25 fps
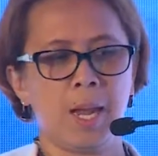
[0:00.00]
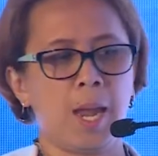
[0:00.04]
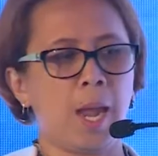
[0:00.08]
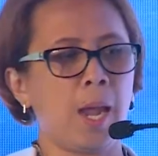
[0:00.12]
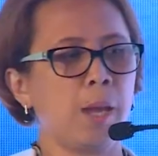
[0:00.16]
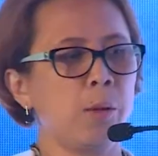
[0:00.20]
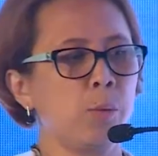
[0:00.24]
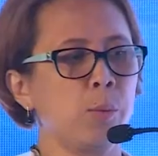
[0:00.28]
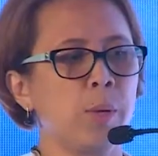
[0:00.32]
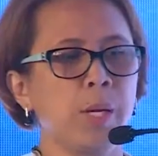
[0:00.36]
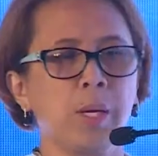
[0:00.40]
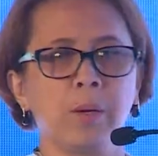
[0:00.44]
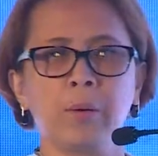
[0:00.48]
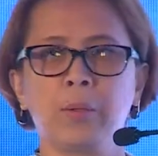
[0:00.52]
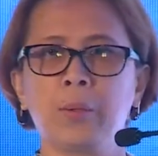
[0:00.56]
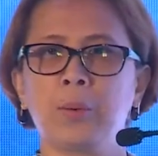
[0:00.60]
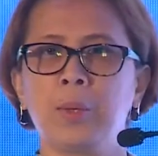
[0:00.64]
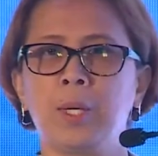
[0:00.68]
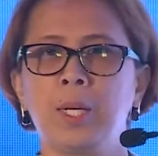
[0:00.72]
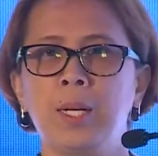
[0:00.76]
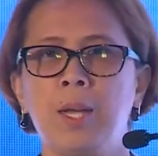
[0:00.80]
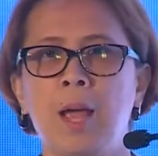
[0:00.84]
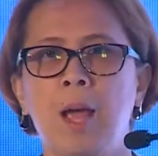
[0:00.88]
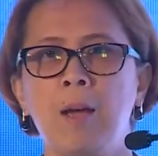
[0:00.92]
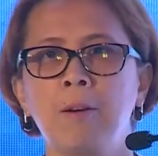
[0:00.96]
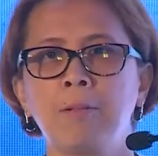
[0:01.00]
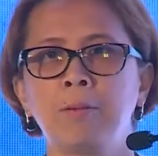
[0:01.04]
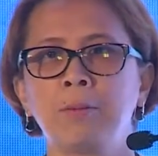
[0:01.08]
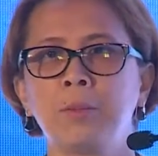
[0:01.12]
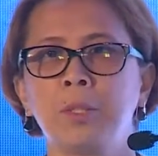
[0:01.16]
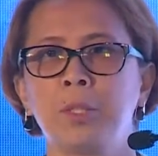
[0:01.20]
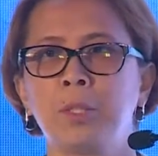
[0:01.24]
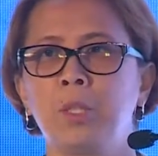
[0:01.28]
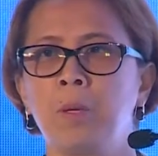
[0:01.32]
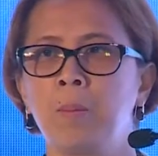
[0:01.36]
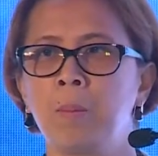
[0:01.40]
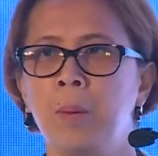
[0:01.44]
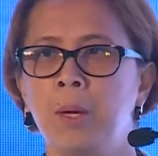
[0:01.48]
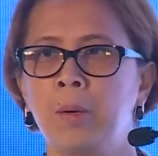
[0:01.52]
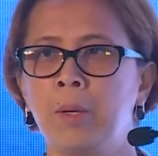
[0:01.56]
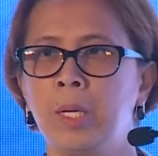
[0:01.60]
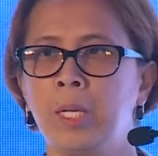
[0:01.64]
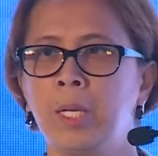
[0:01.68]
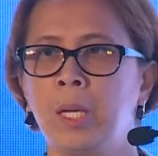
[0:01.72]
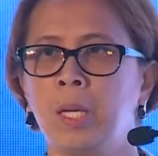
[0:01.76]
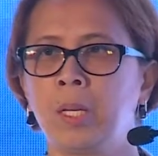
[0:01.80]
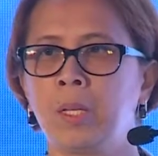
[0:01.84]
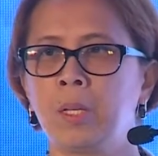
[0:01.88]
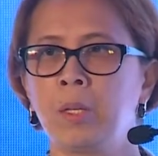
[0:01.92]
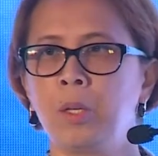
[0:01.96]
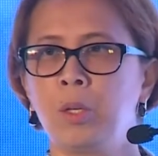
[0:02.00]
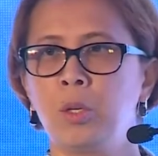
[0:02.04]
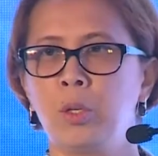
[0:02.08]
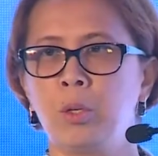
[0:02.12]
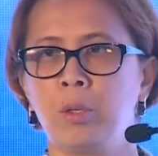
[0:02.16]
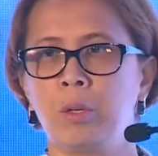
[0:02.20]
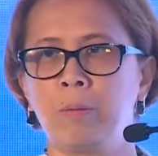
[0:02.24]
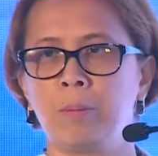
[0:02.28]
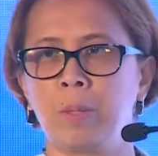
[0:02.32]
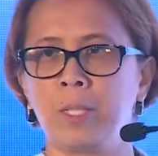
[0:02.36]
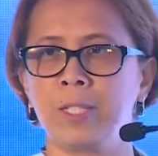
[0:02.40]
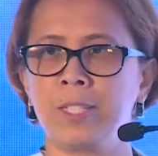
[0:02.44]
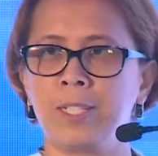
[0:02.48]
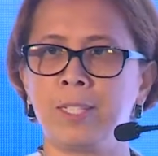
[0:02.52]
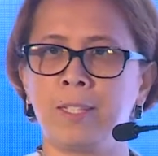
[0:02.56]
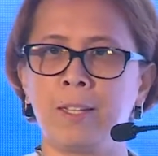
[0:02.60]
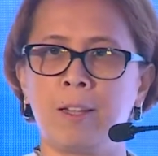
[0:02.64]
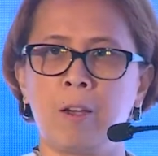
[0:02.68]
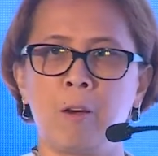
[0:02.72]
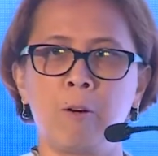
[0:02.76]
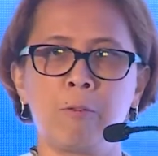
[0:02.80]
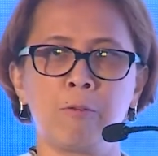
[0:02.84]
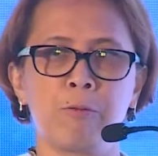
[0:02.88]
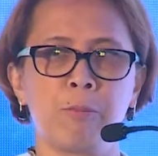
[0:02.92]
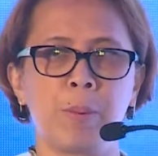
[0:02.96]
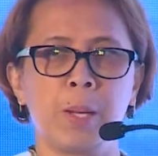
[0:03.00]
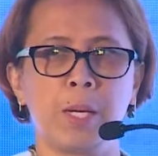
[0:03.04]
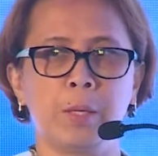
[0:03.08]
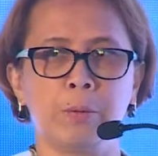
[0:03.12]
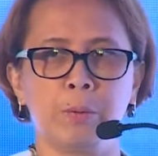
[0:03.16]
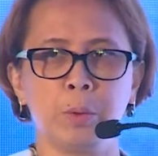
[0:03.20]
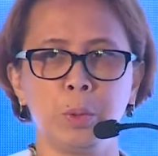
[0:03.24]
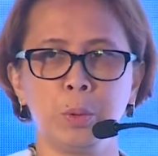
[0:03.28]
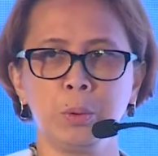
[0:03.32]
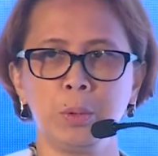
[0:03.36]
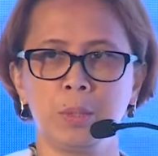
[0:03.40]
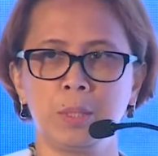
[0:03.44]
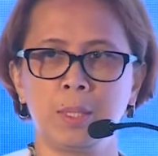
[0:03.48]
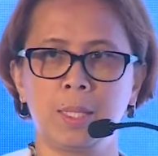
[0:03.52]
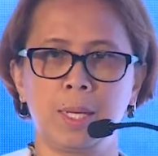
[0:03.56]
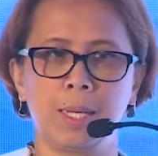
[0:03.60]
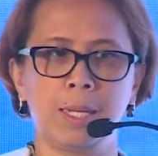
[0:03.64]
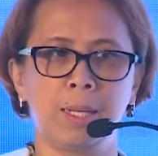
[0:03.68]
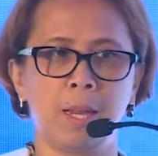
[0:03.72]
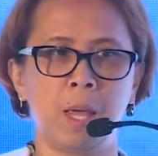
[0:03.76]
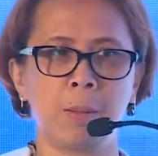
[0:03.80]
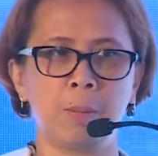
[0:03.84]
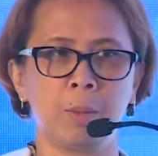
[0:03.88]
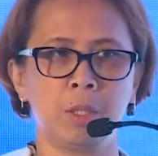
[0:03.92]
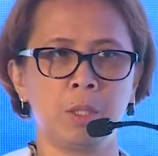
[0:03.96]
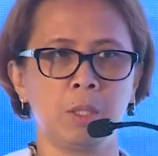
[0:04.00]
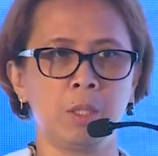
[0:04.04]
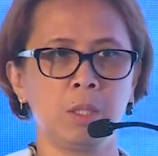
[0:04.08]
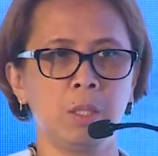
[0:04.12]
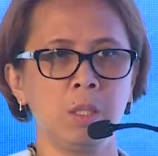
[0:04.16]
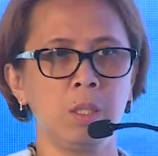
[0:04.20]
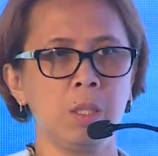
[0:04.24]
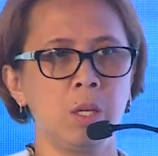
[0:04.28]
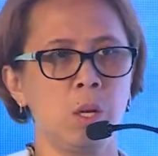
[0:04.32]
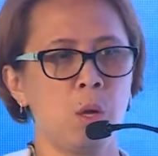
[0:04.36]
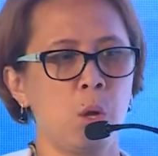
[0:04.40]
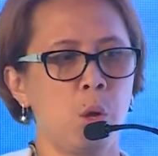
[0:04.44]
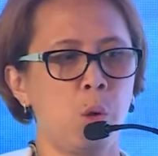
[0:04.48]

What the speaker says: And we are third after the American University of Beirut in Lebanon,